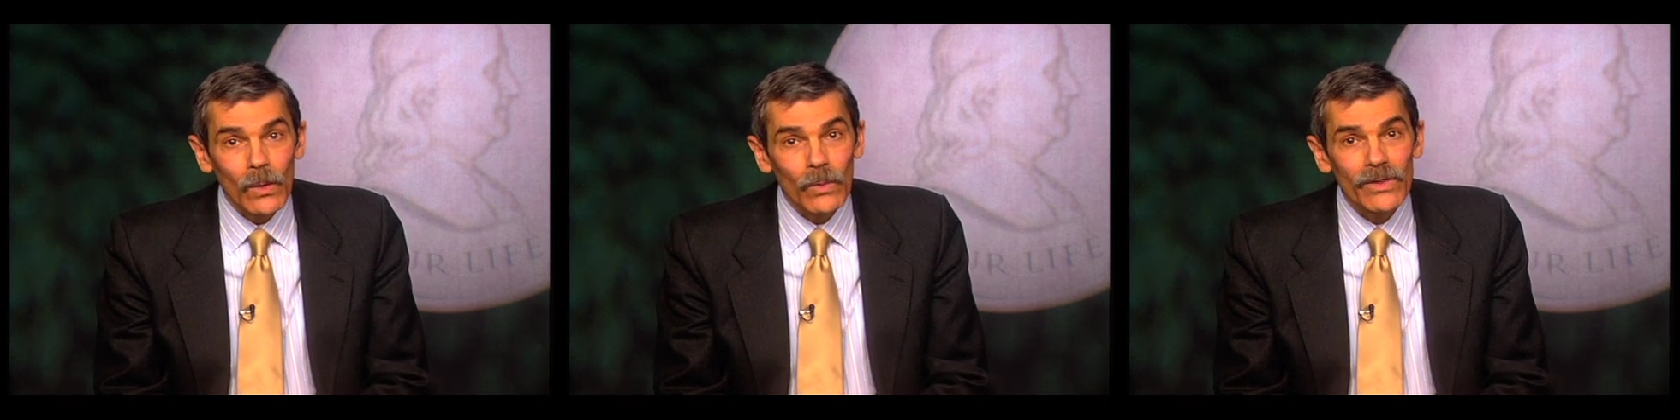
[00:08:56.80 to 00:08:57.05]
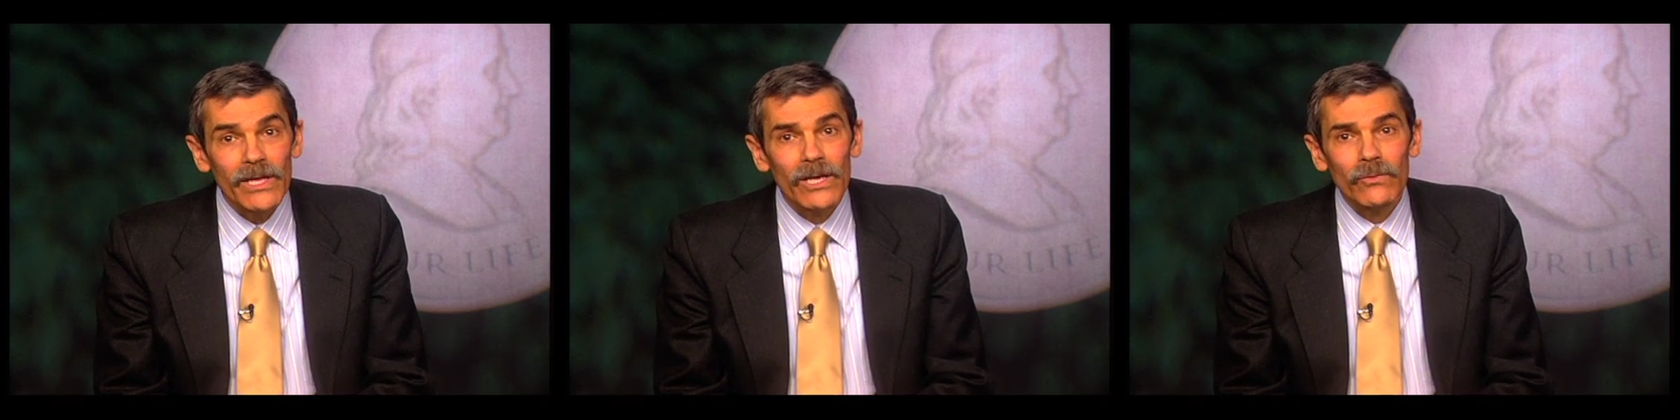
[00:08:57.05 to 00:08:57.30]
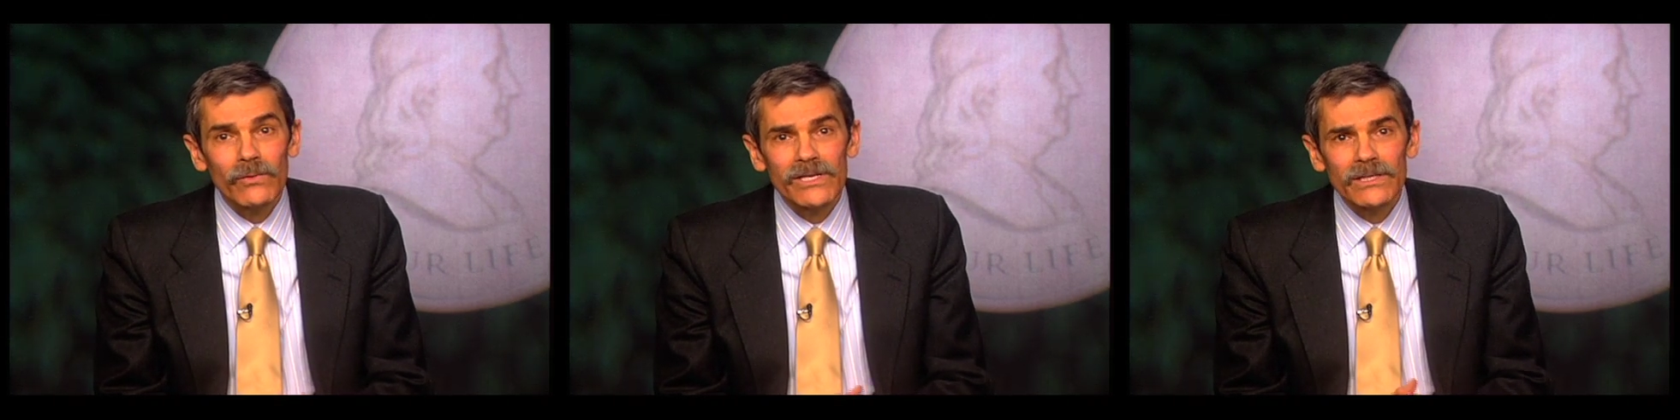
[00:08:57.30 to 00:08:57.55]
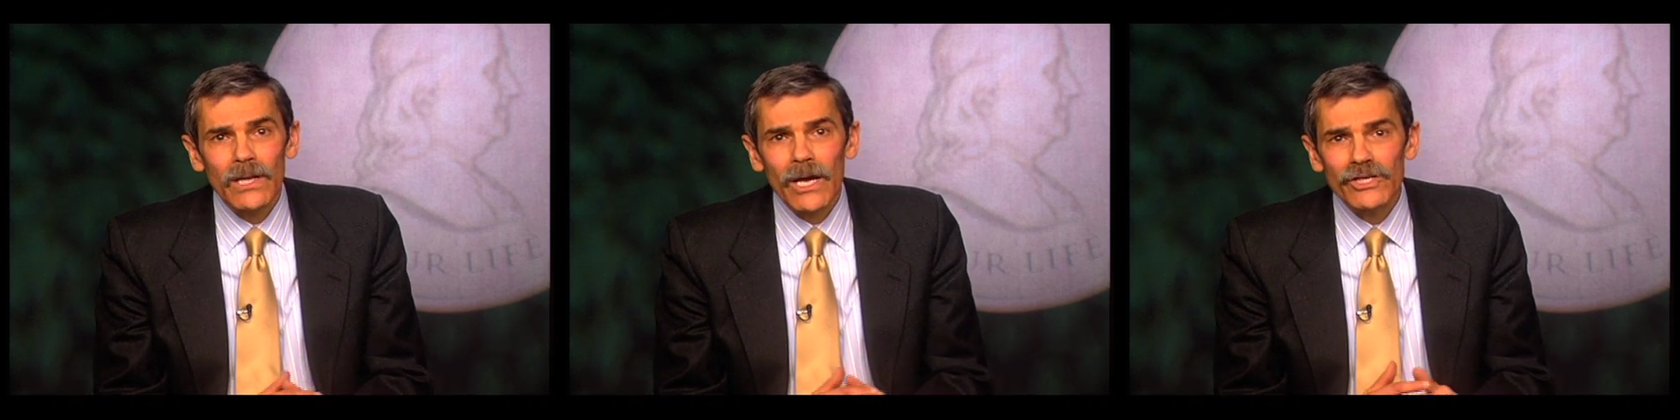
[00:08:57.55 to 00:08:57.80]
With
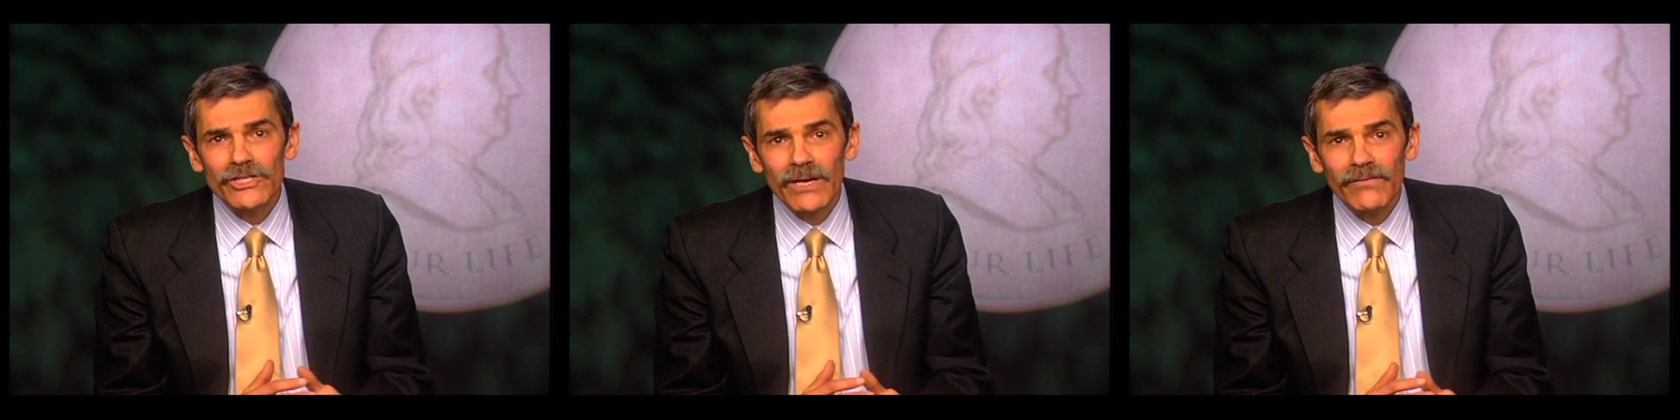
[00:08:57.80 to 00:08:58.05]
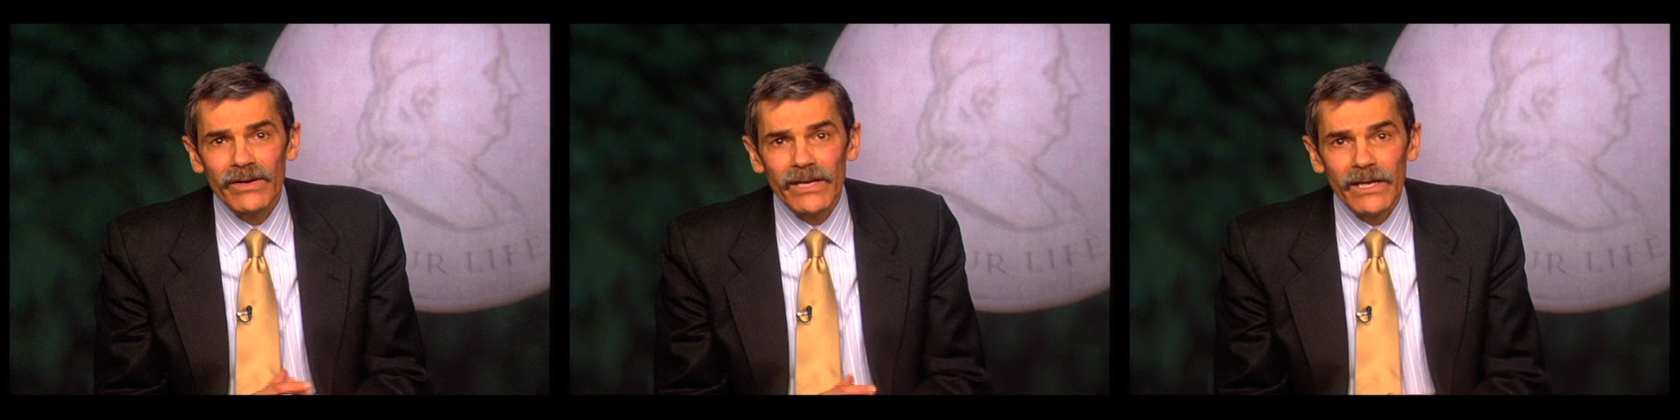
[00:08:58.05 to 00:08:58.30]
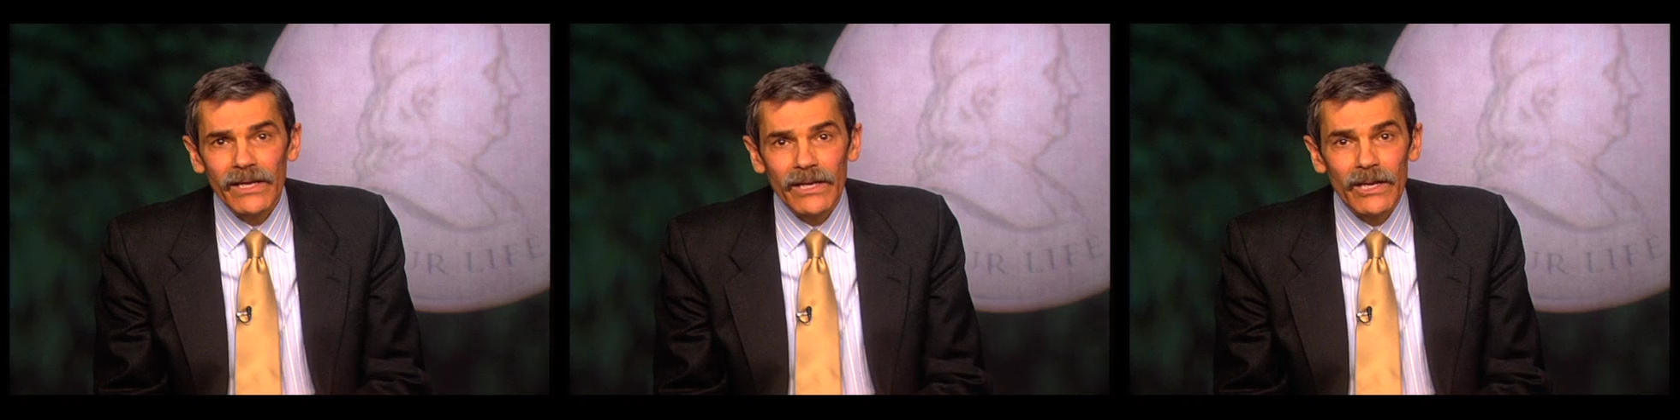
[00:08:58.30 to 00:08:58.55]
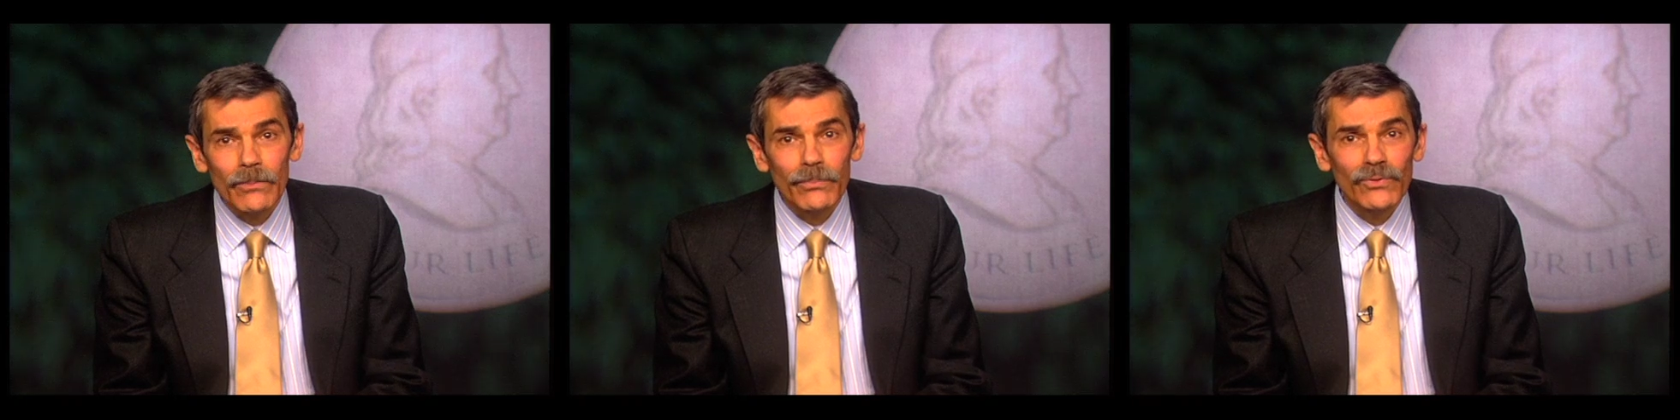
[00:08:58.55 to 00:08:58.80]
increased longevity,
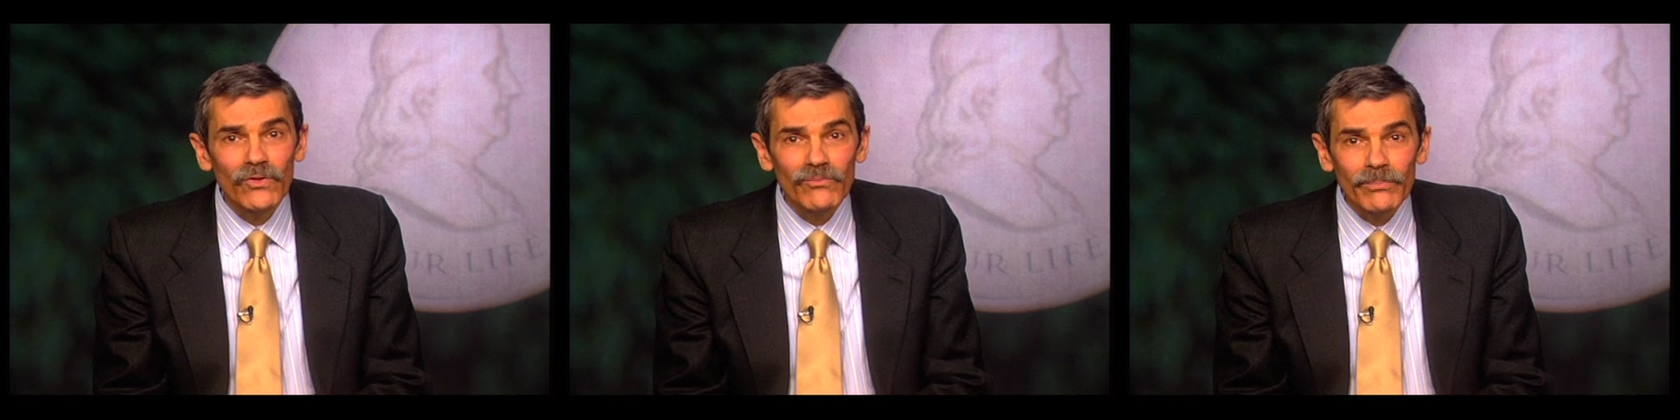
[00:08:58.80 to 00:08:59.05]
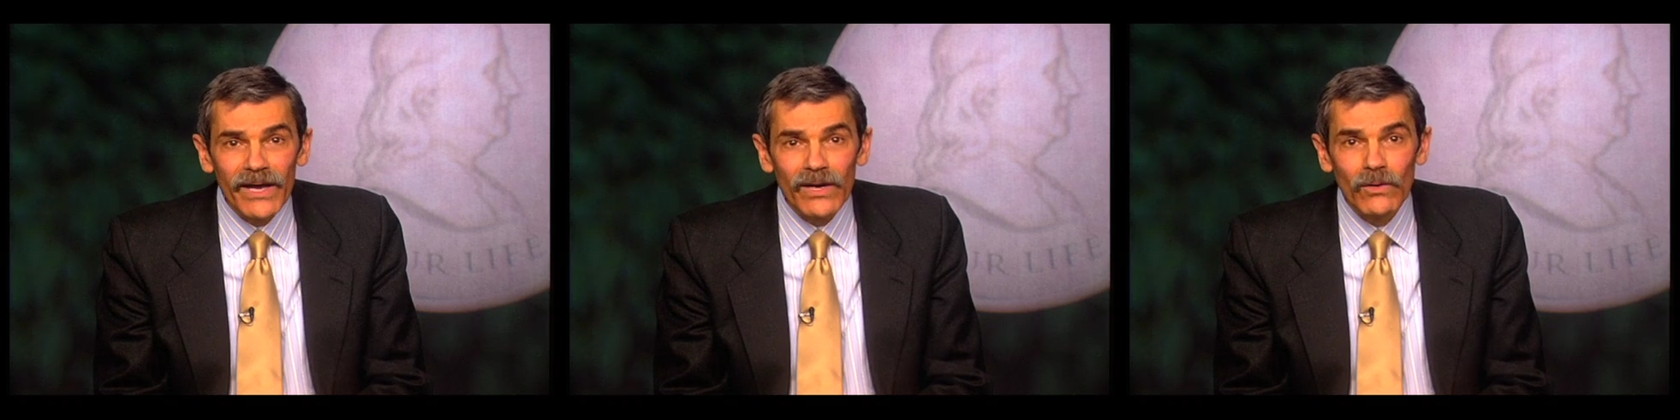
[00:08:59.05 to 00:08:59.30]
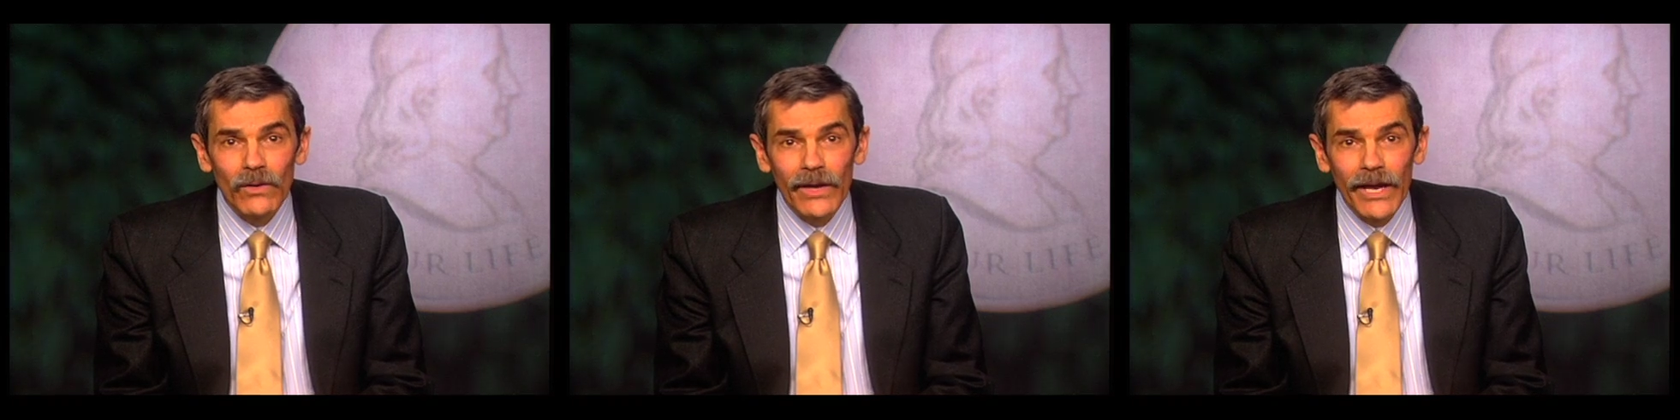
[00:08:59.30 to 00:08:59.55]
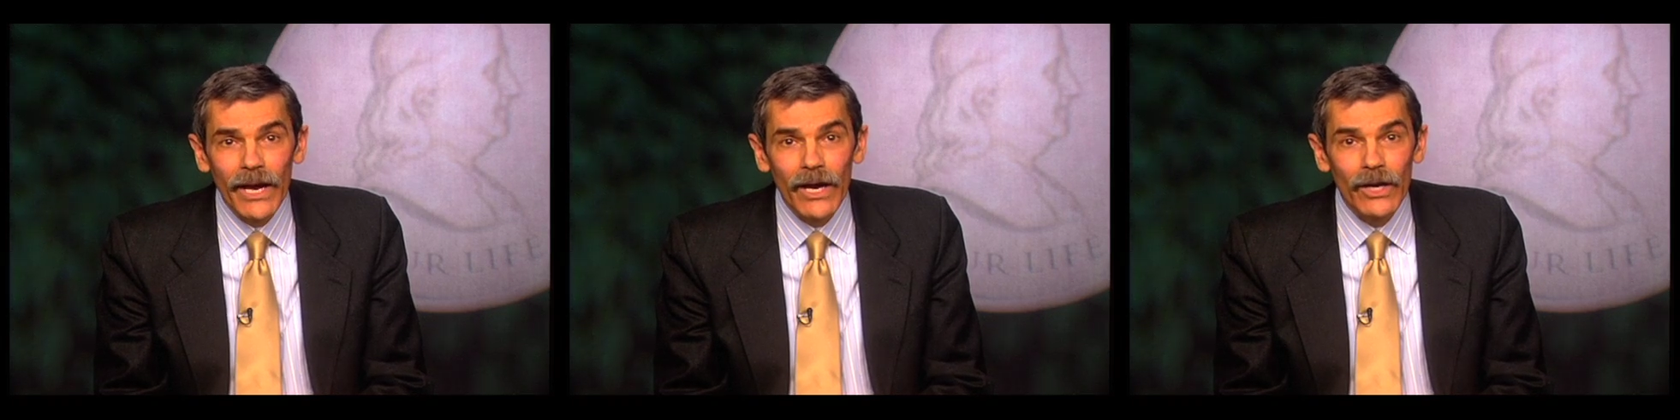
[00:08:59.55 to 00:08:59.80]
improved medical
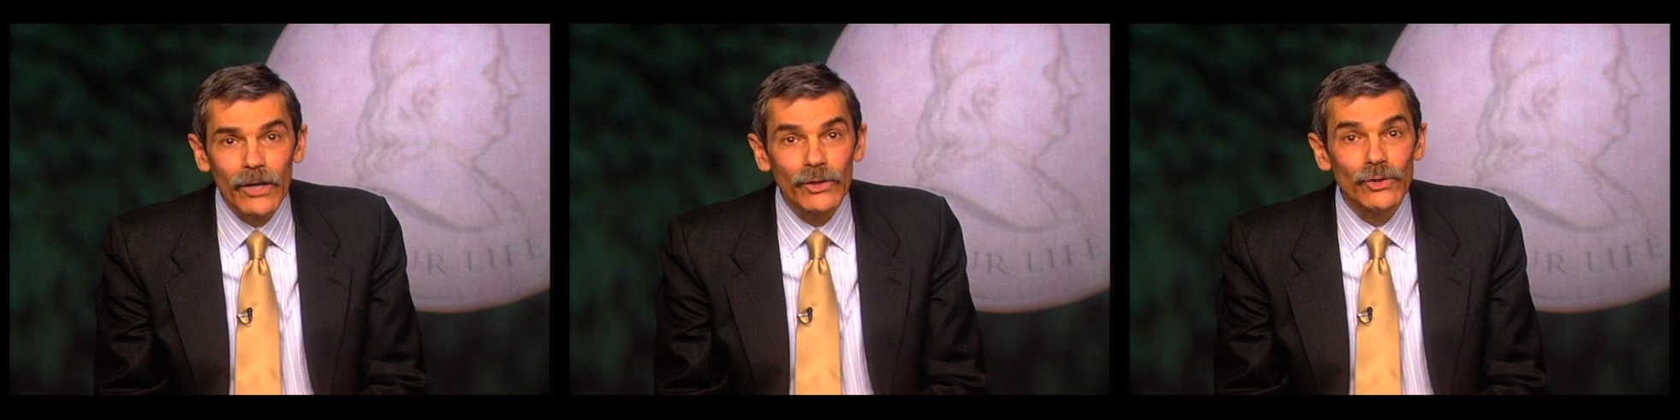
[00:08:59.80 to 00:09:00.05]
care,